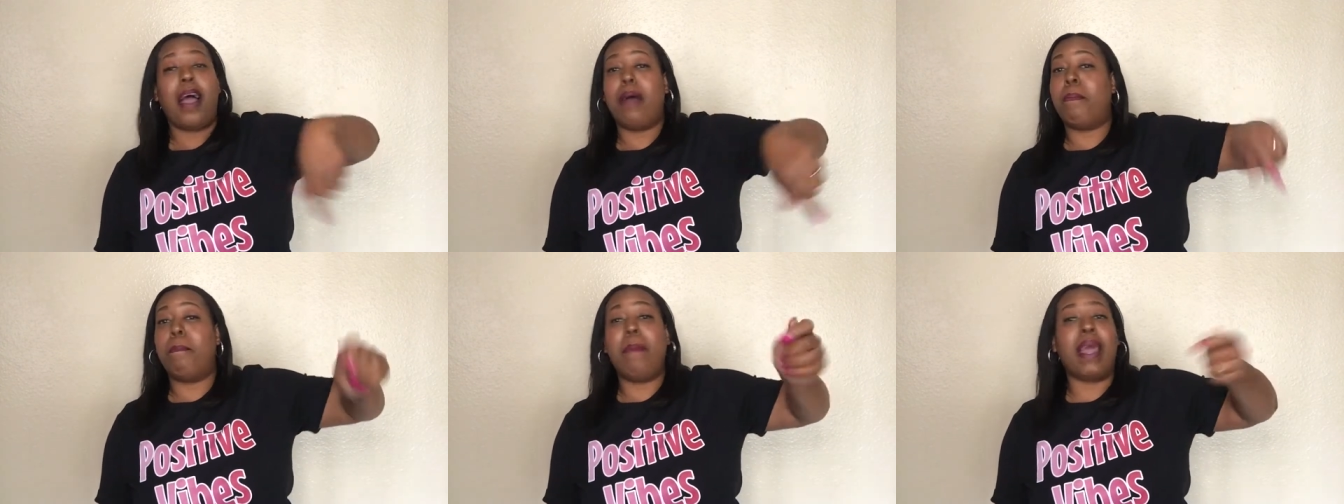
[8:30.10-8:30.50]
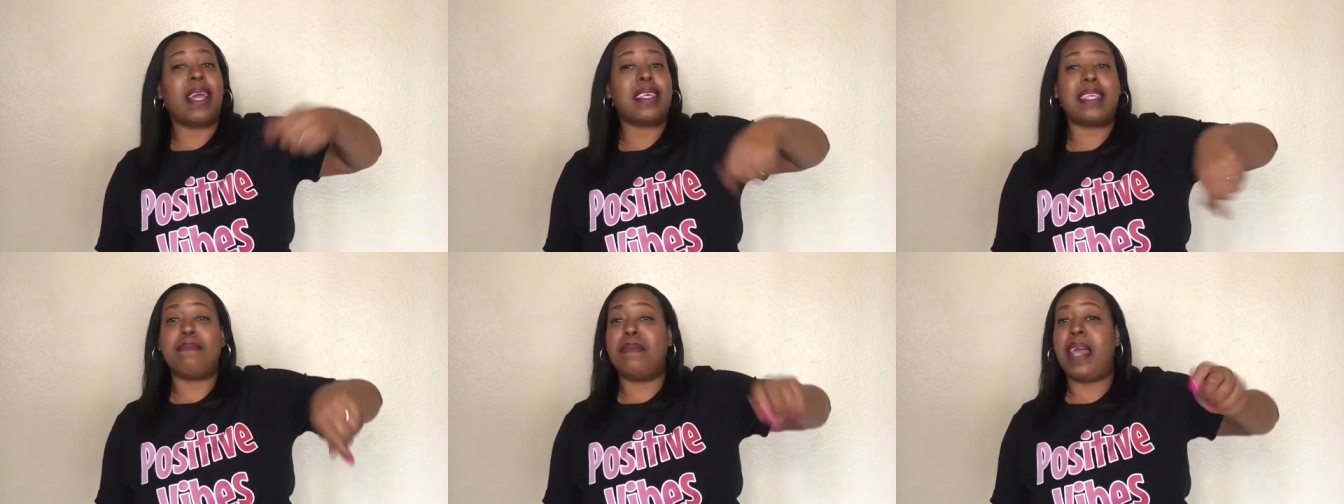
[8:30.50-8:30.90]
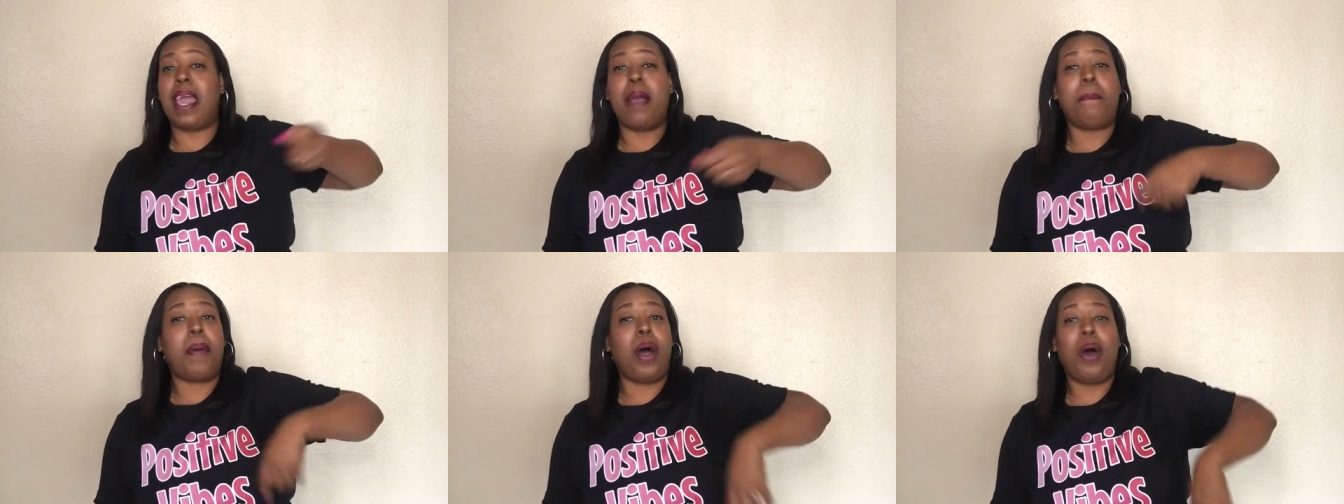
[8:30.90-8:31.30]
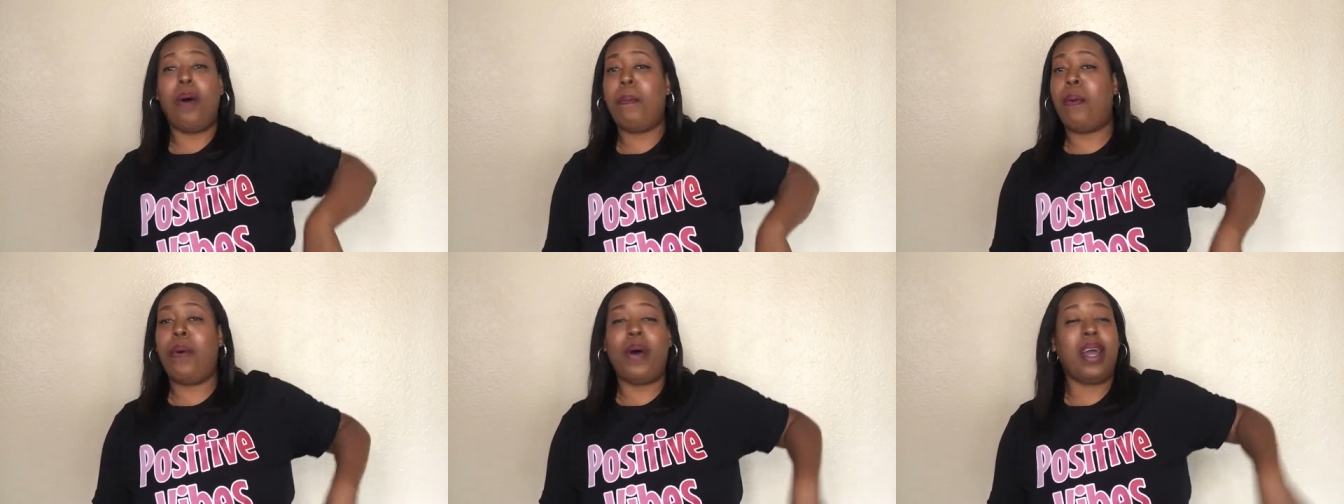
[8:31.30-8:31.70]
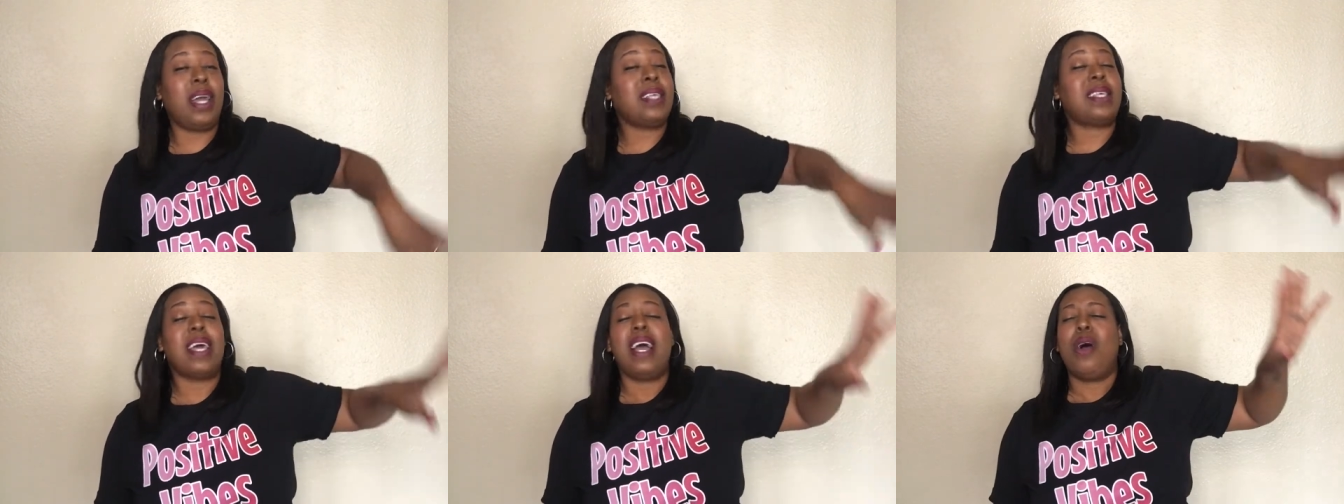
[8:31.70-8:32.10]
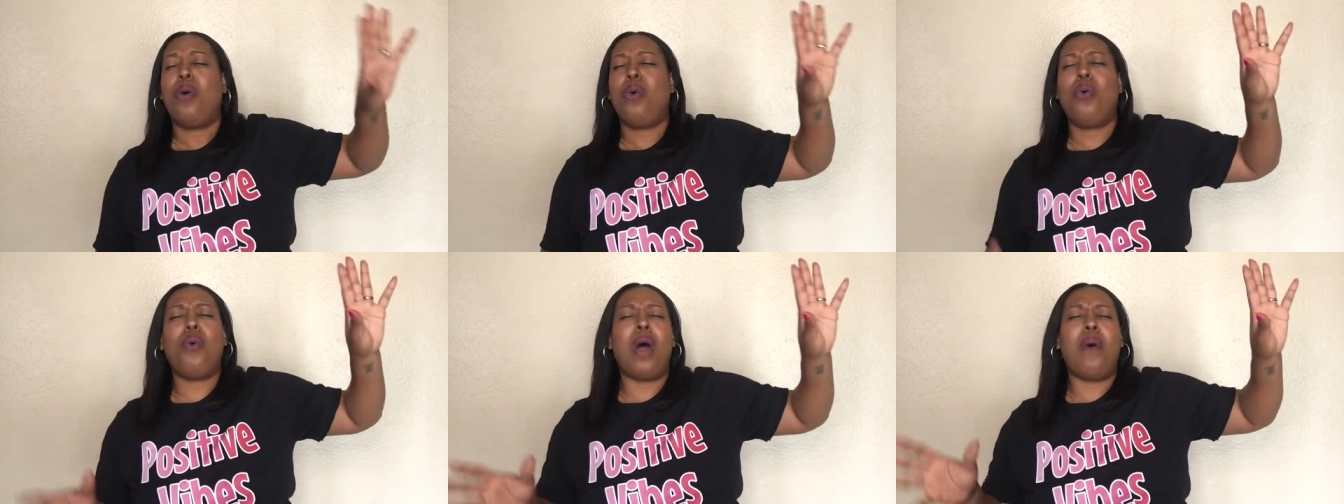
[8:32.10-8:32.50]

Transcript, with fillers: Making some damn po' boys Oh,